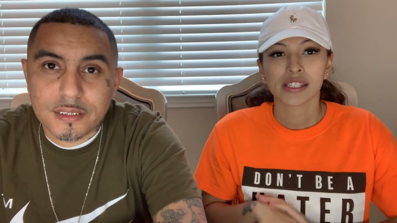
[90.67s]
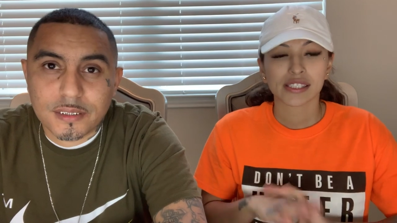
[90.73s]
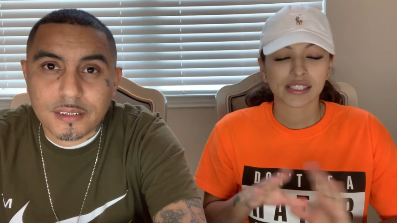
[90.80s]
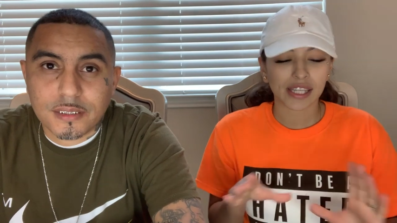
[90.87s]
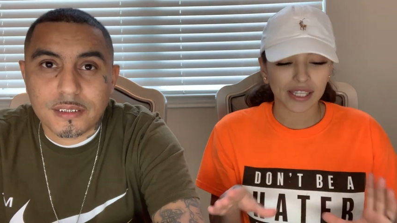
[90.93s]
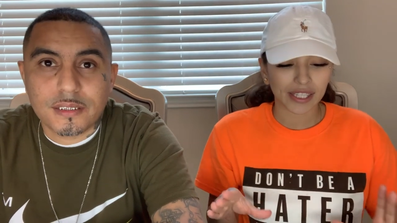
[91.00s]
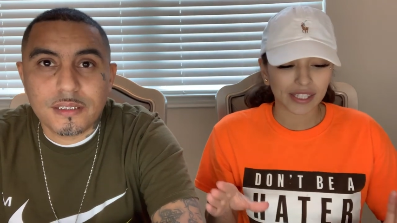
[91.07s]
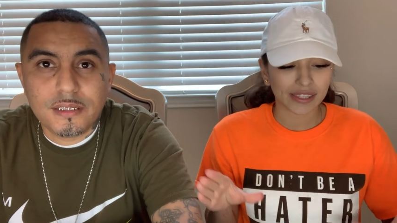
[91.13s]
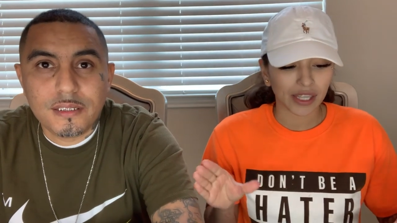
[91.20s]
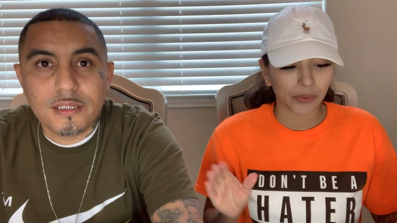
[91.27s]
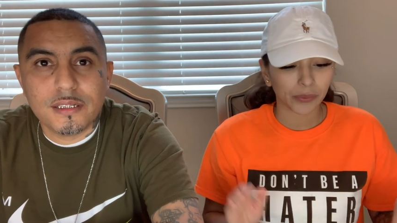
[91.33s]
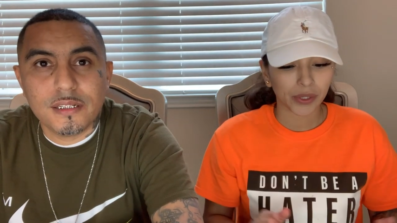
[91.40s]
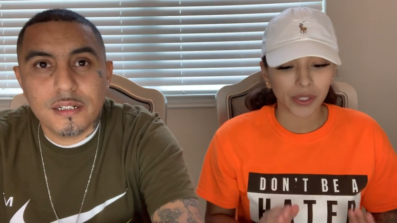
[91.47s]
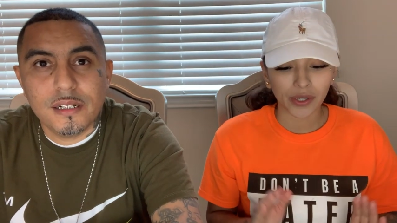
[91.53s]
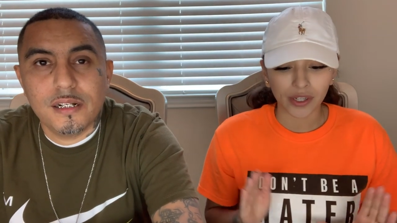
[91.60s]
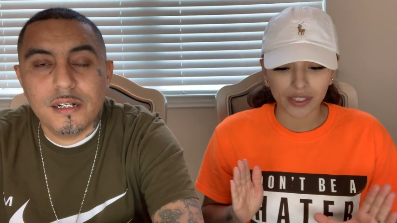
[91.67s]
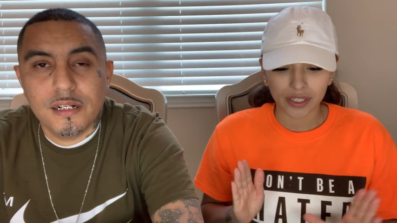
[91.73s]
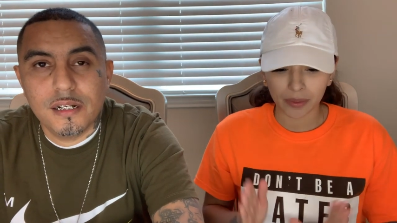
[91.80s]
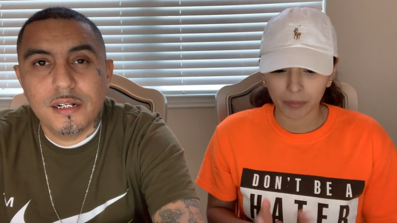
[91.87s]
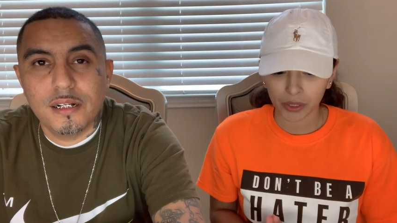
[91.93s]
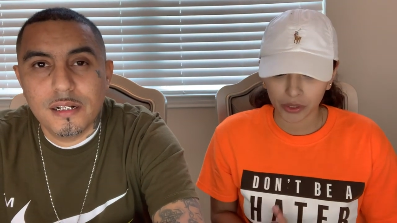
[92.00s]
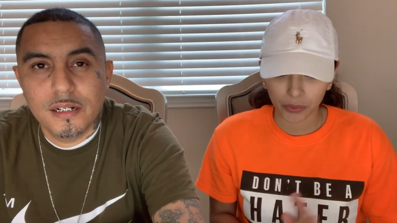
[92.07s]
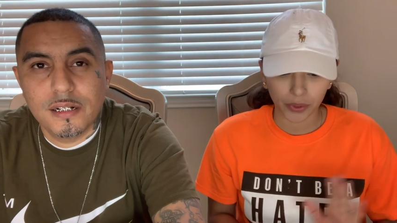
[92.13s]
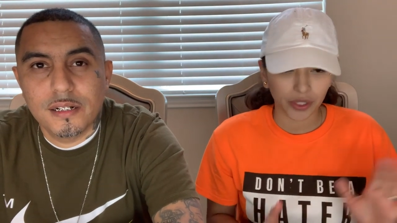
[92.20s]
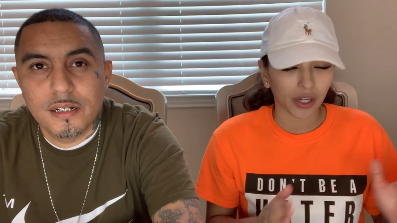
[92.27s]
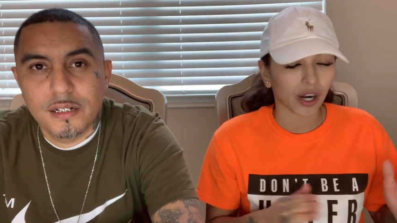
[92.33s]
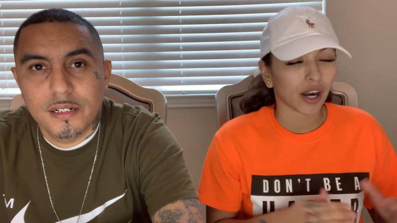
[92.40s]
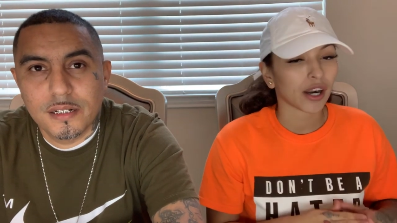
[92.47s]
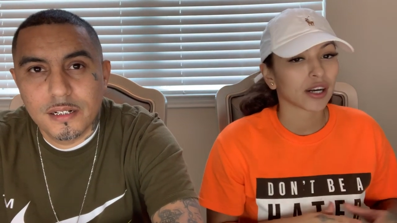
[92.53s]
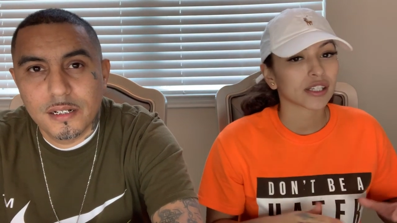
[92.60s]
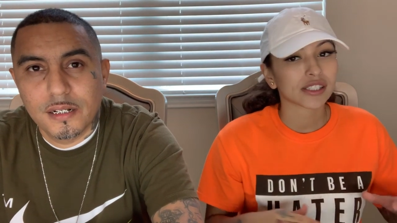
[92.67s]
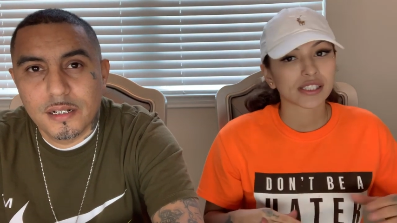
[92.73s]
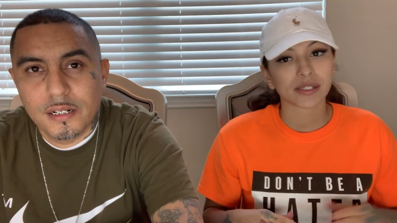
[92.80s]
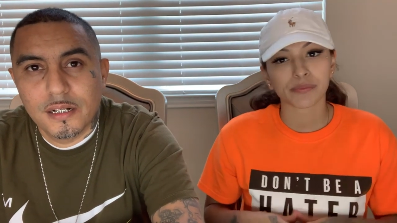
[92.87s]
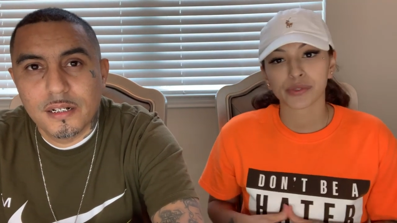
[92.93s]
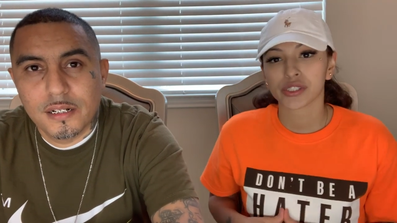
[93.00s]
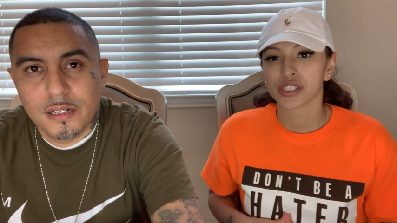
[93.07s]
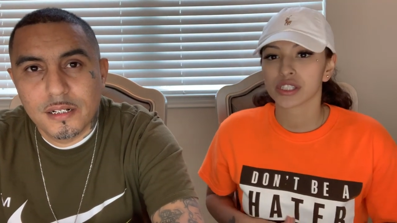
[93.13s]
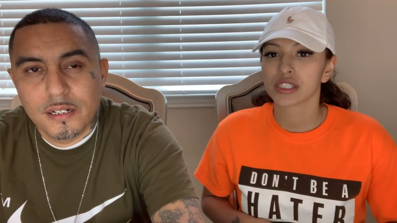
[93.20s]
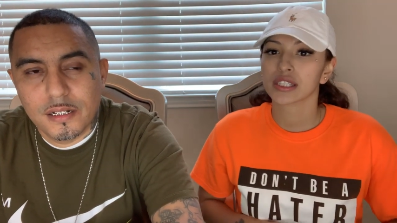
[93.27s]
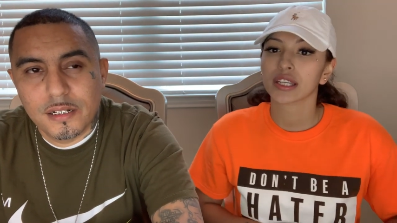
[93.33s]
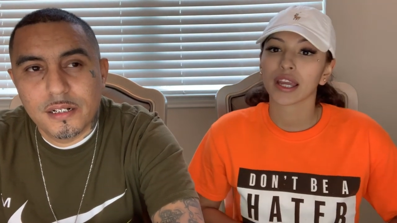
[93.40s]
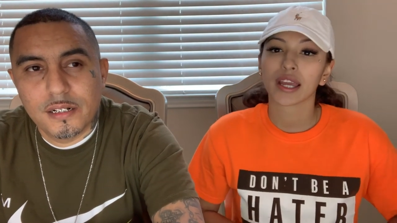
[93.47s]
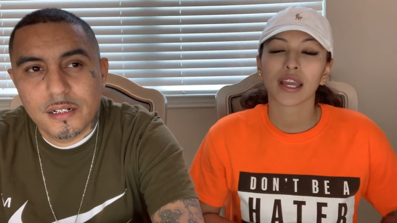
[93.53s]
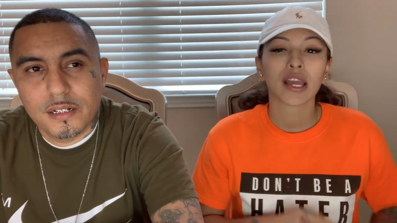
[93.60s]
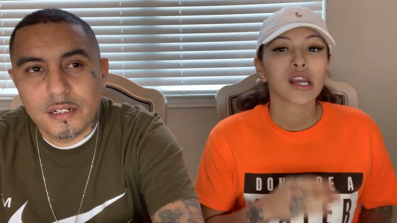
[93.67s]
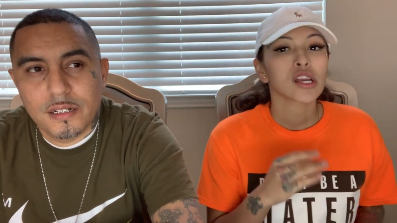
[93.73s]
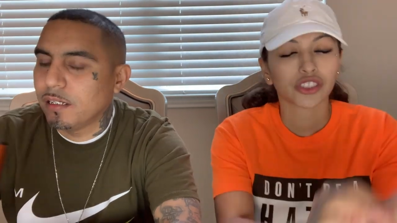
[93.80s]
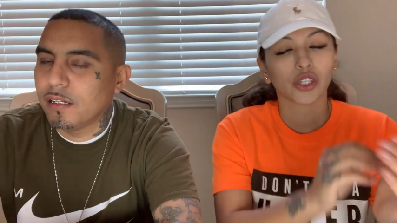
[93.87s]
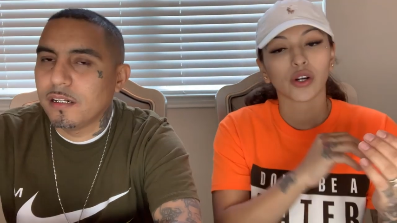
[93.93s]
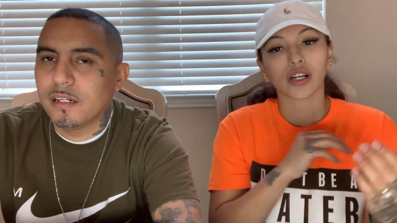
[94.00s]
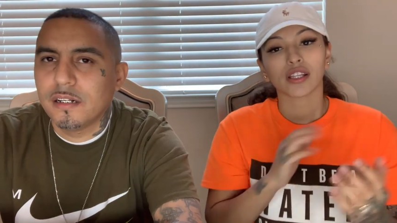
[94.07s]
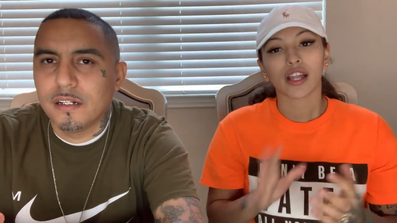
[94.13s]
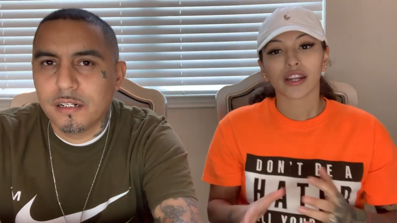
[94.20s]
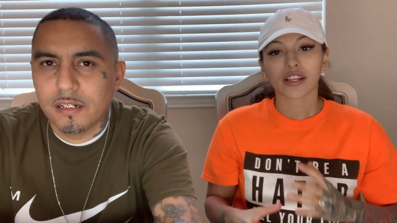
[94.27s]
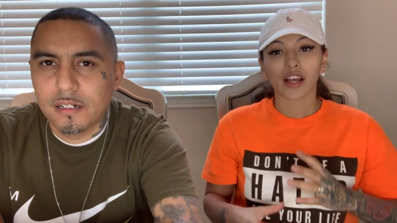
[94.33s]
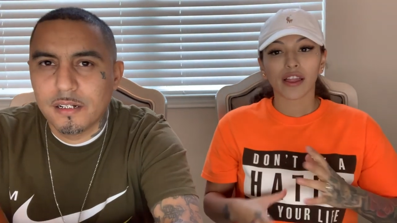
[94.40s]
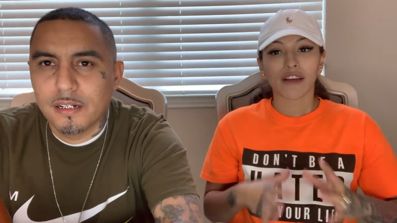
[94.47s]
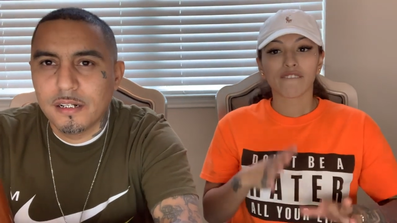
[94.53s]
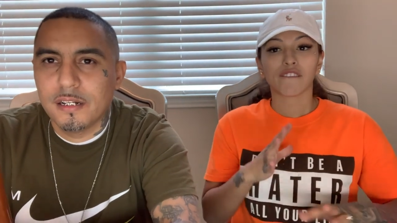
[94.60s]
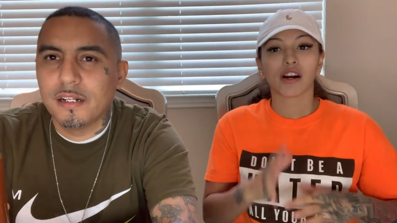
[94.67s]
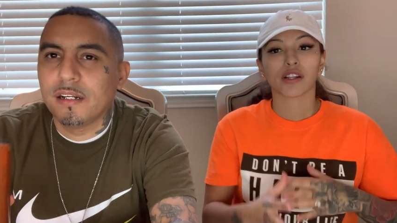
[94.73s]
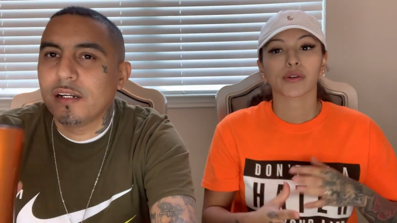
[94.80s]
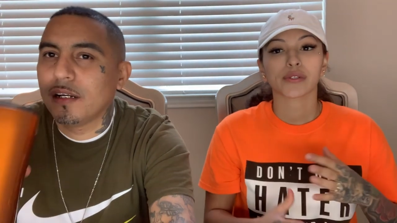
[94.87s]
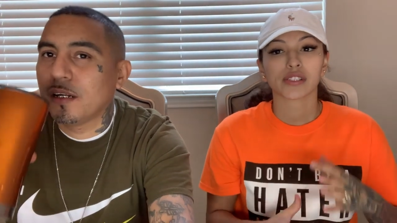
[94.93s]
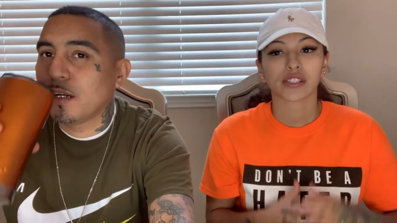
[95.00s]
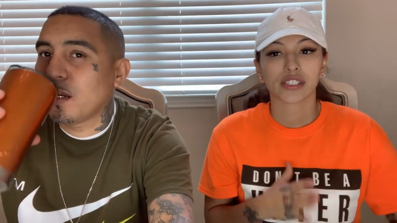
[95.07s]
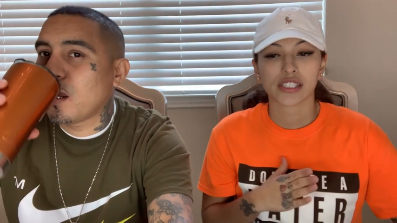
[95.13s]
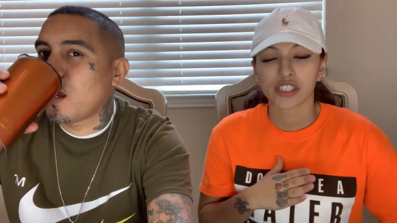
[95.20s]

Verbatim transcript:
Speaker 1: saying that we are gonna be doing our assumptions today. So a lot of y'all that follow us on